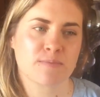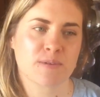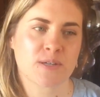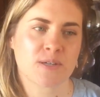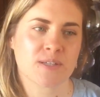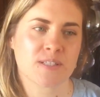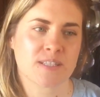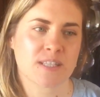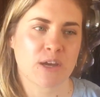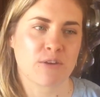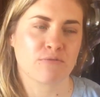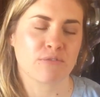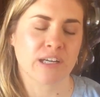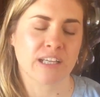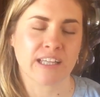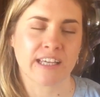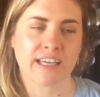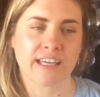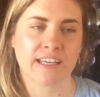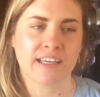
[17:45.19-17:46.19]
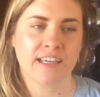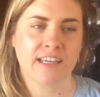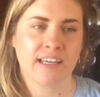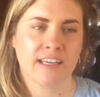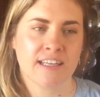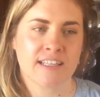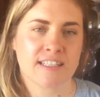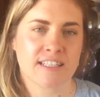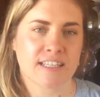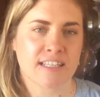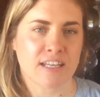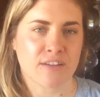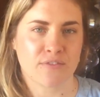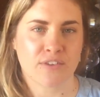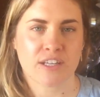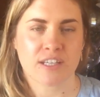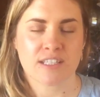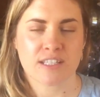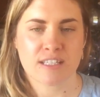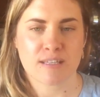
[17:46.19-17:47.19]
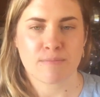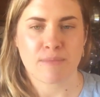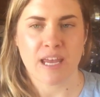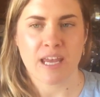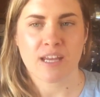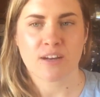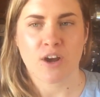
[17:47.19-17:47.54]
because they're really significant to me,